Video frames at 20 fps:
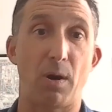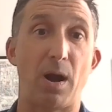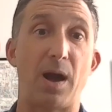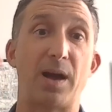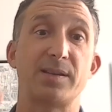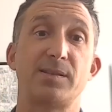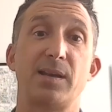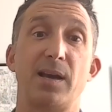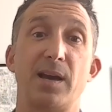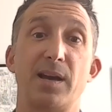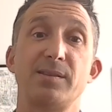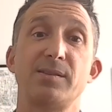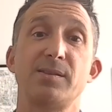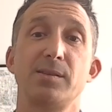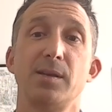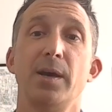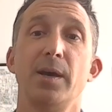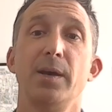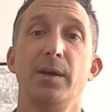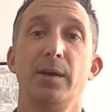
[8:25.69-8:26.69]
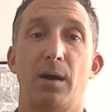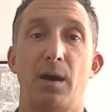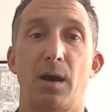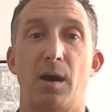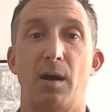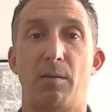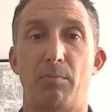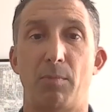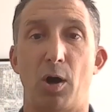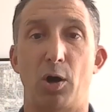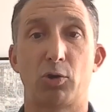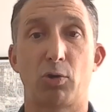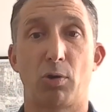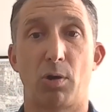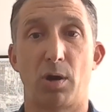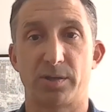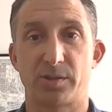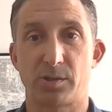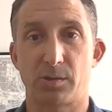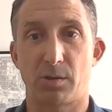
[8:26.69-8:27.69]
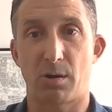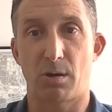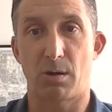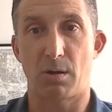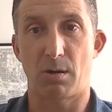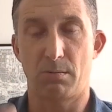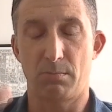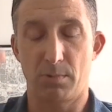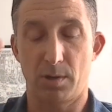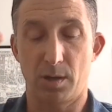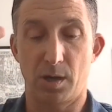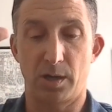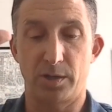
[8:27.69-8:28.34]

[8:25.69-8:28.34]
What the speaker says: process across our